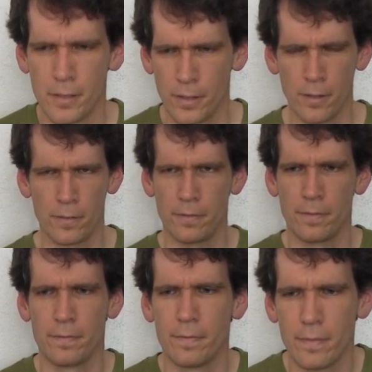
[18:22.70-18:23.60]

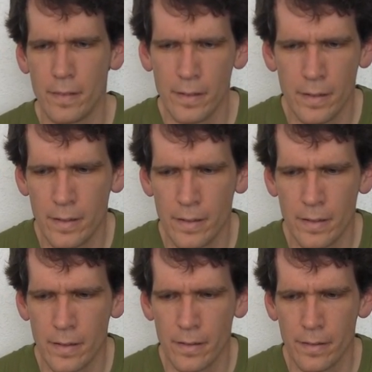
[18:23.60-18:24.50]
So,
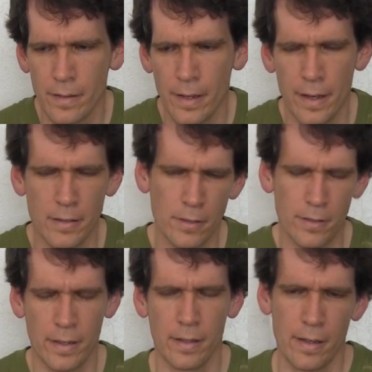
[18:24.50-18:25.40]
yeah,
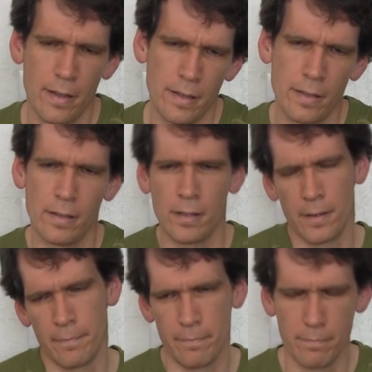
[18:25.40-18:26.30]
so I, I ended
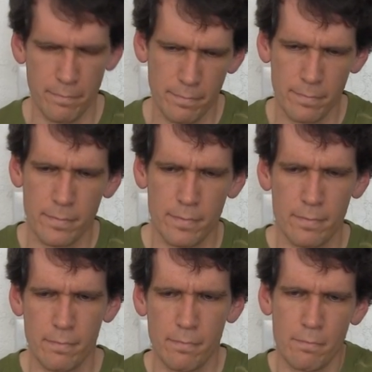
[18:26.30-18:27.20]
up
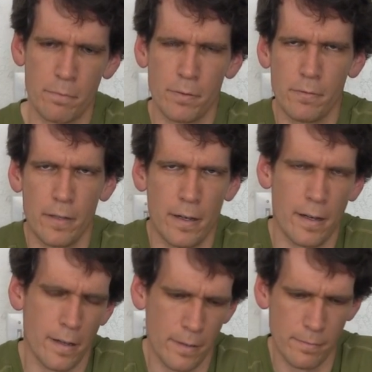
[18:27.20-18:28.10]

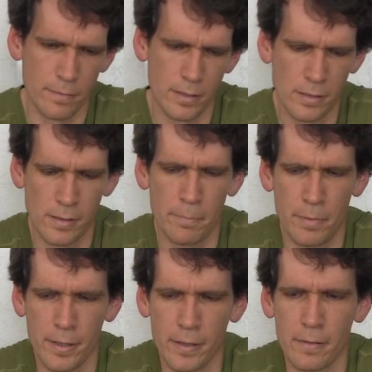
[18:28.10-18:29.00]
uh,
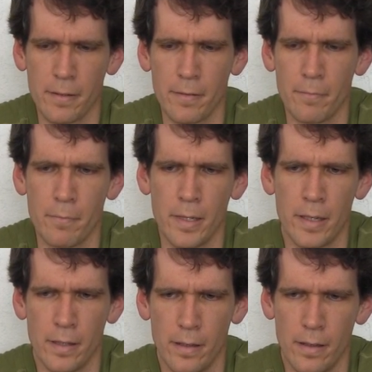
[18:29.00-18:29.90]
slipping
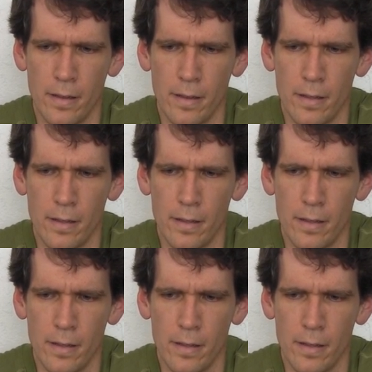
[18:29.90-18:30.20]
my